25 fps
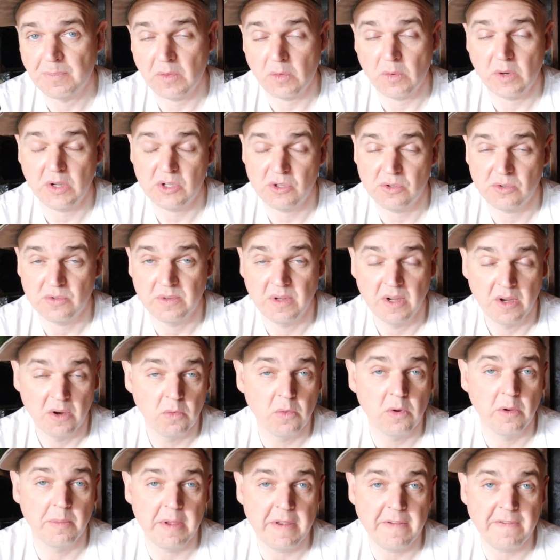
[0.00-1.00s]
which
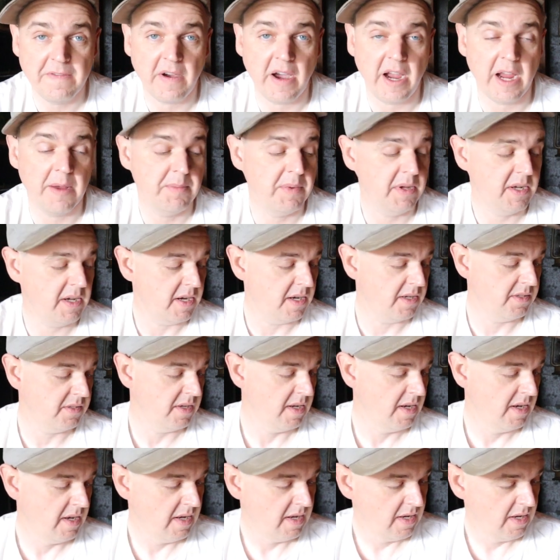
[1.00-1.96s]
will be fine because